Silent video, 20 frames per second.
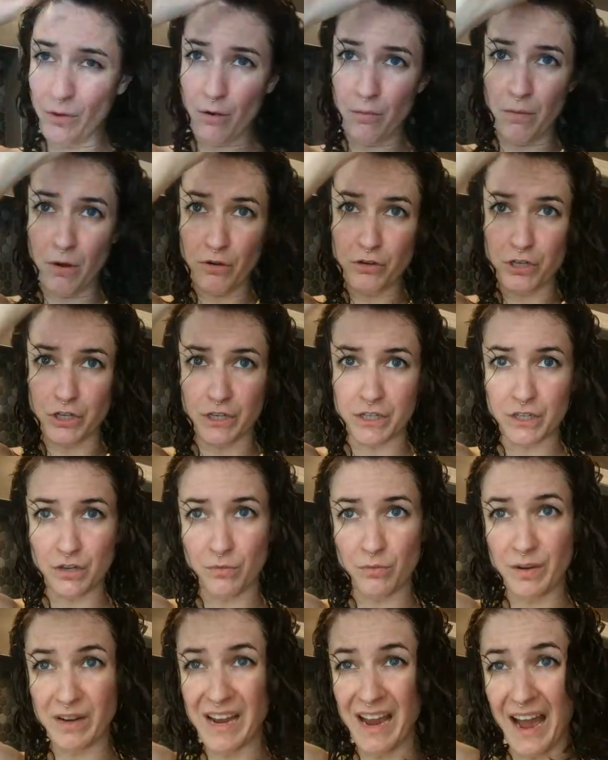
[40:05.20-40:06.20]
rope motion to
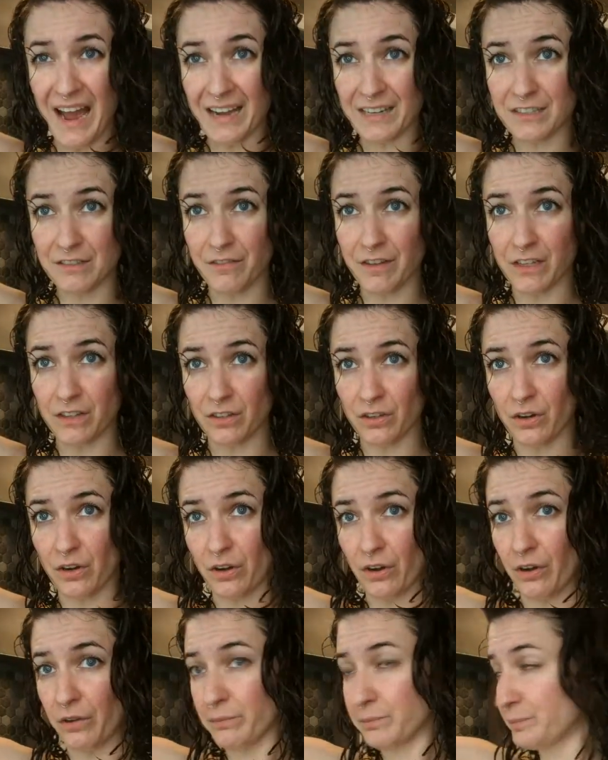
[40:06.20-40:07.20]
reactivate the
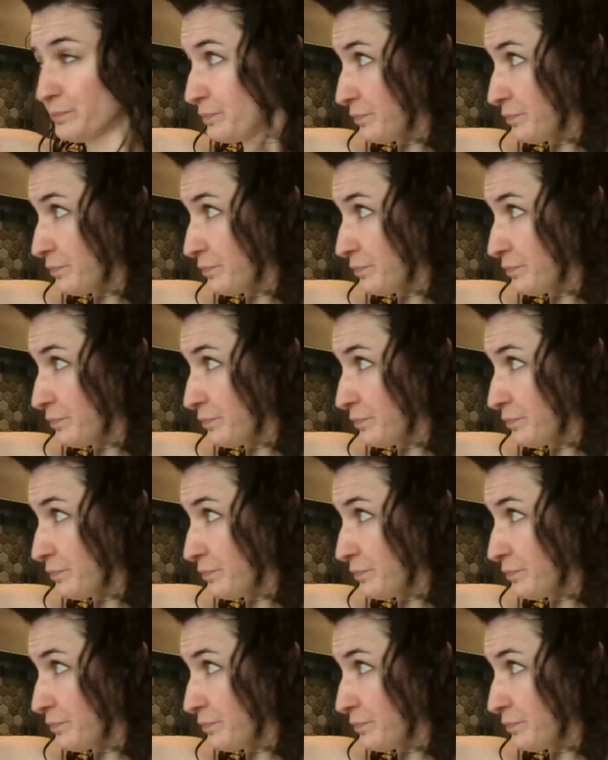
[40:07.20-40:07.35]
curl.